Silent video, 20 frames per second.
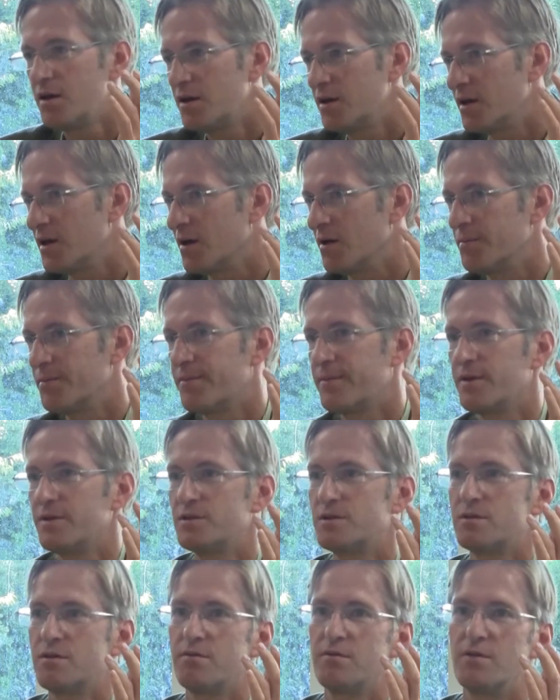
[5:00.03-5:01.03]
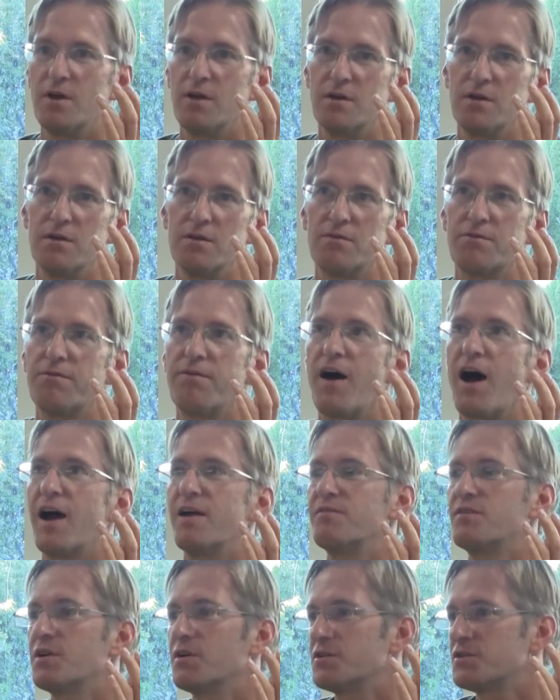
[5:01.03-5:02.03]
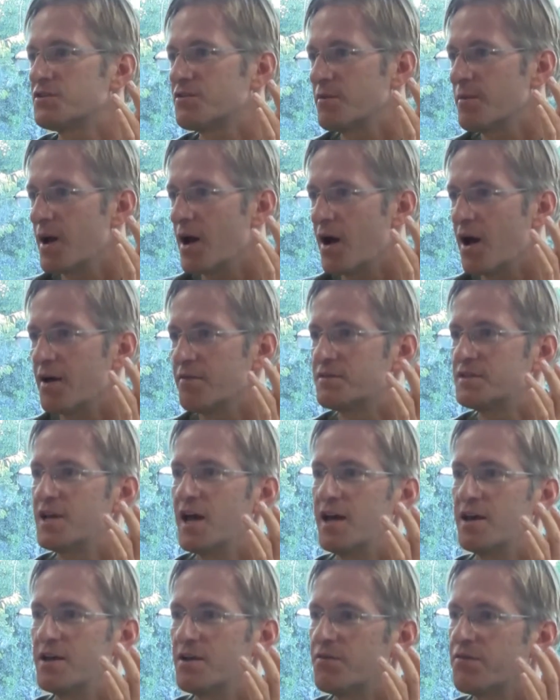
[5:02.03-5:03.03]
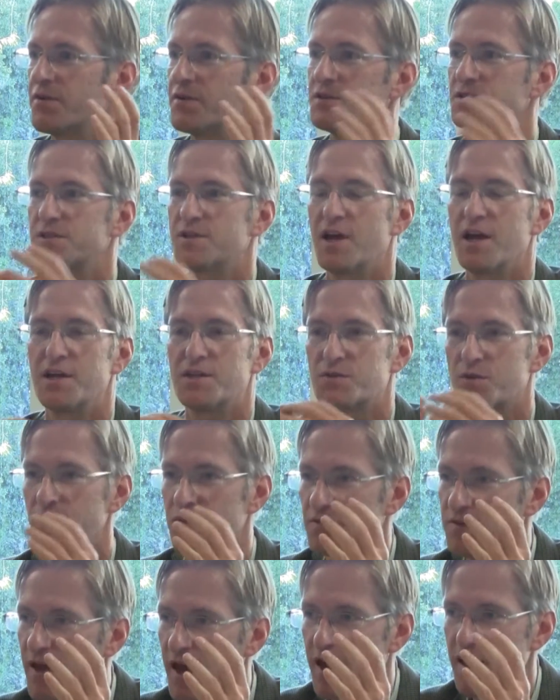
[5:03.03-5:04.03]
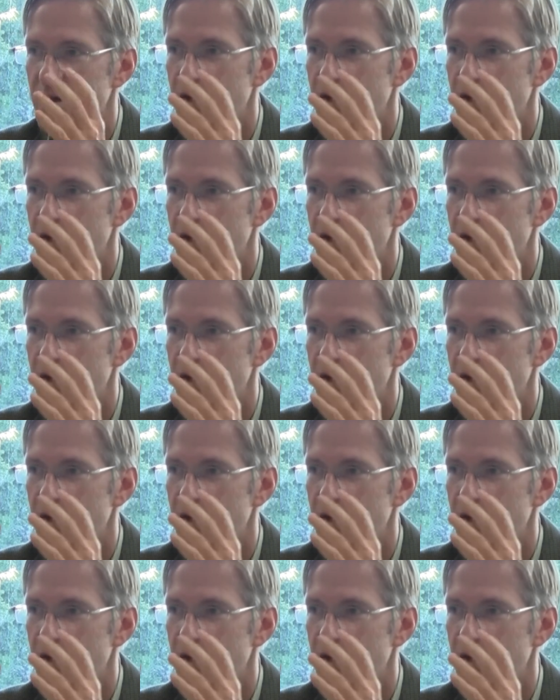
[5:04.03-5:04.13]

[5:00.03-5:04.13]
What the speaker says: you know, 5 years from now have 10 different states with 10